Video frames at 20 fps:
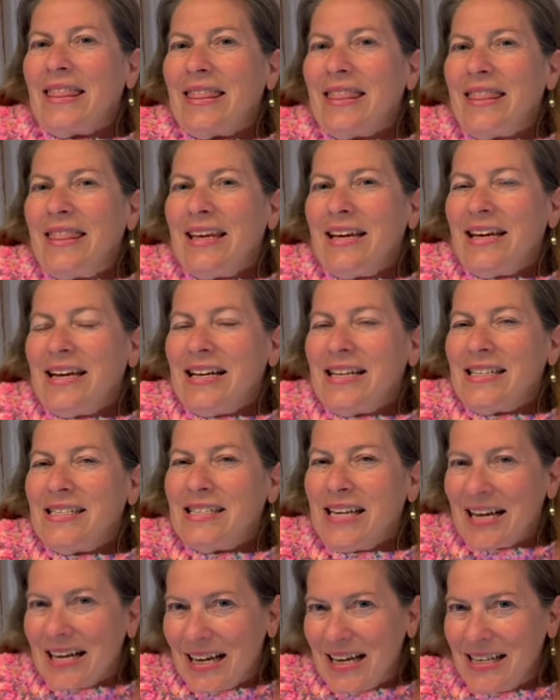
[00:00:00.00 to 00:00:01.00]
the
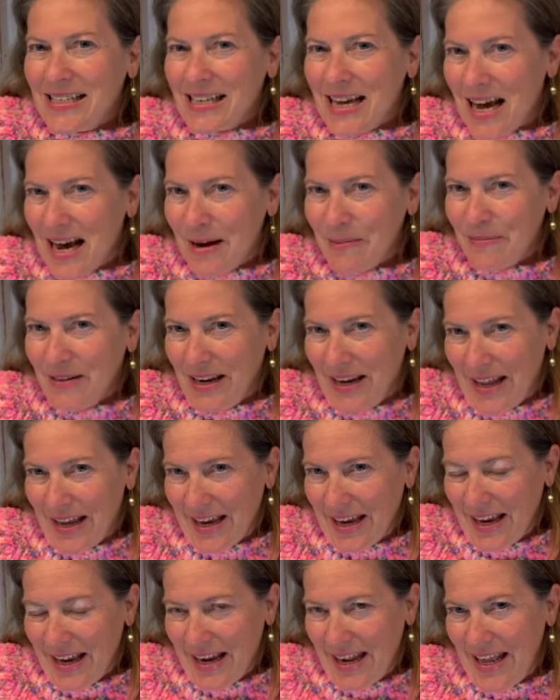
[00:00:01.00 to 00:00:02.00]
second time
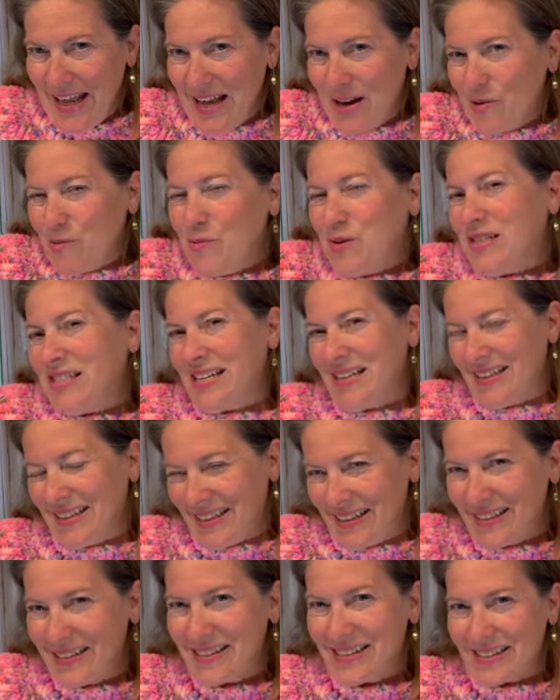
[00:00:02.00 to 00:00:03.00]
knitting it was a
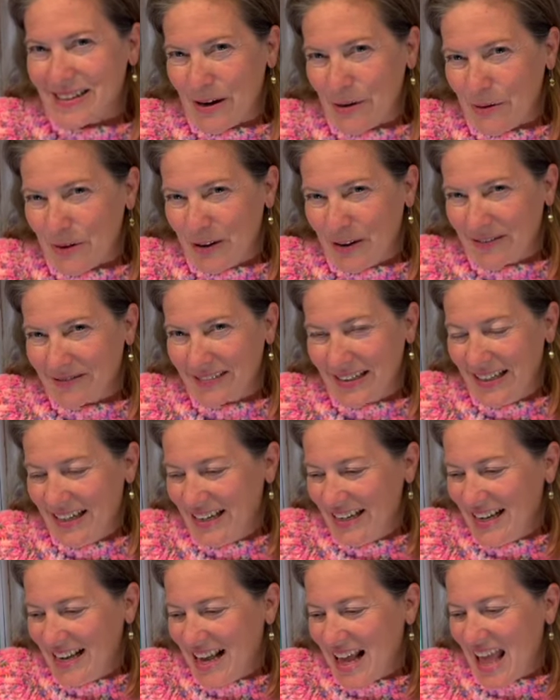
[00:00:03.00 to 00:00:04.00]
little slower.
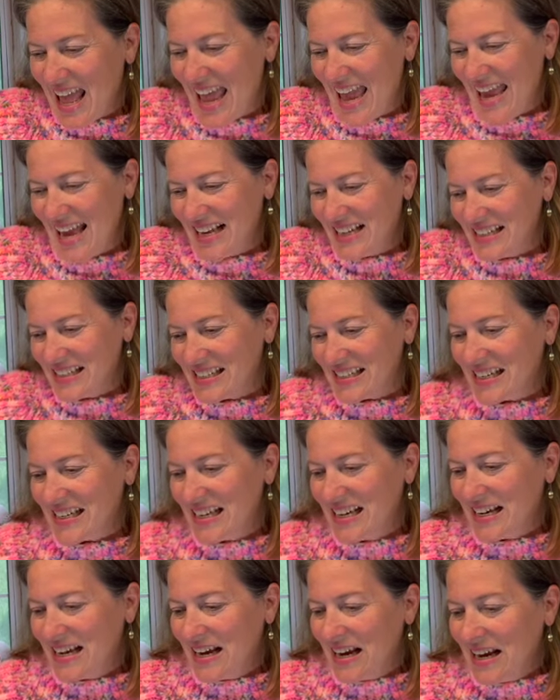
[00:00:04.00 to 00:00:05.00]
And
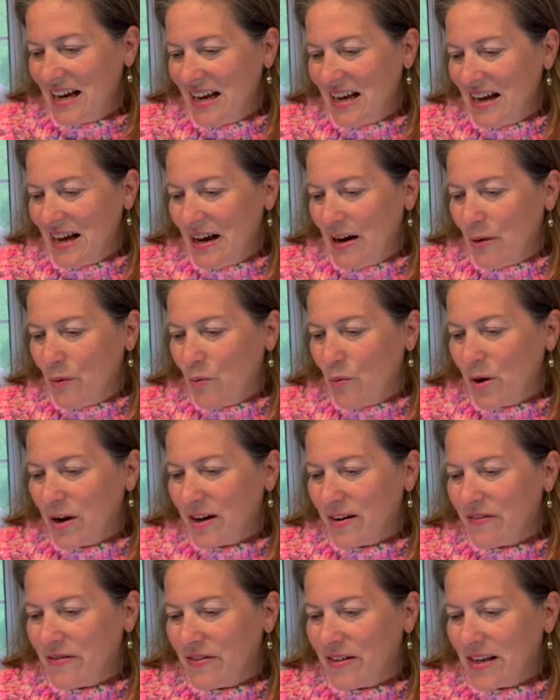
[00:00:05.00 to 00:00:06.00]
one
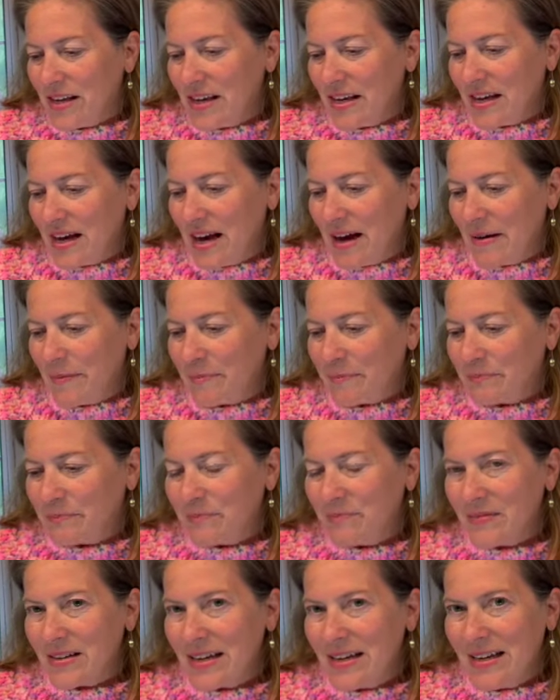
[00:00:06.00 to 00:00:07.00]
of the
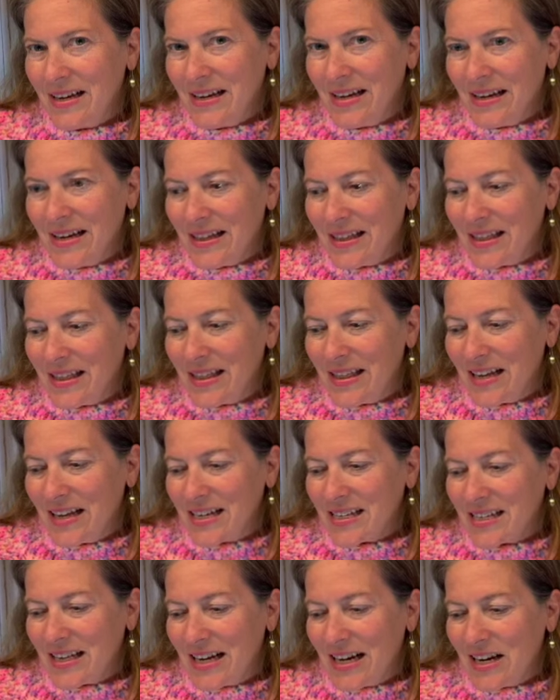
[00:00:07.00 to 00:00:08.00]

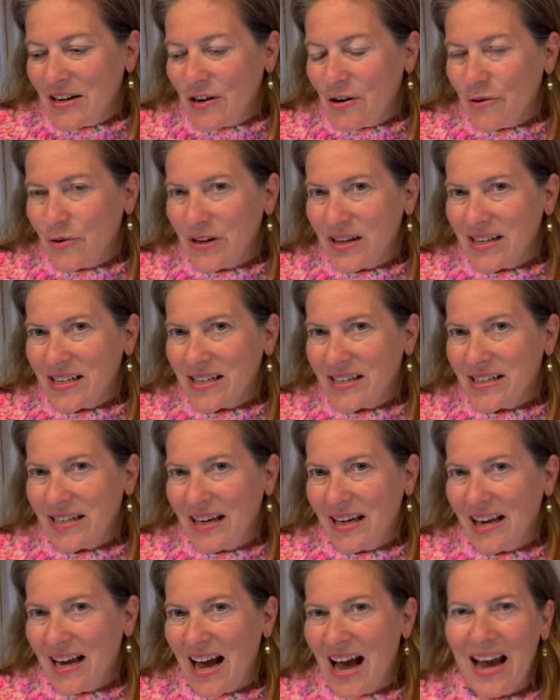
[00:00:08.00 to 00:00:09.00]
things that I noticed,
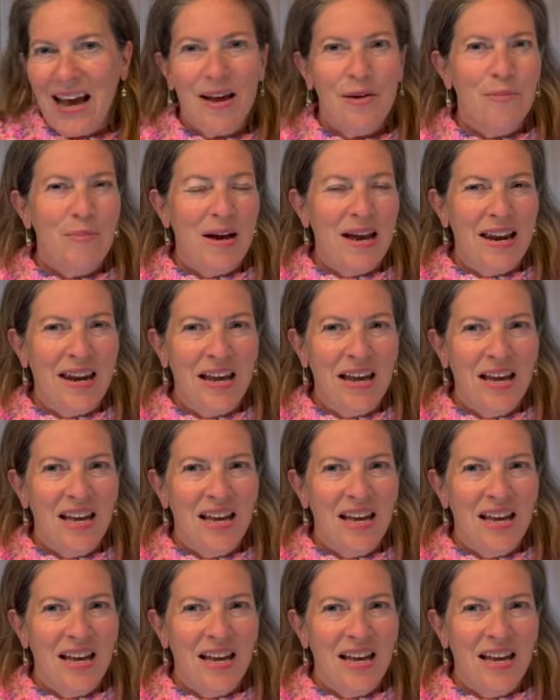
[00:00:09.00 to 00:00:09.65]
I had been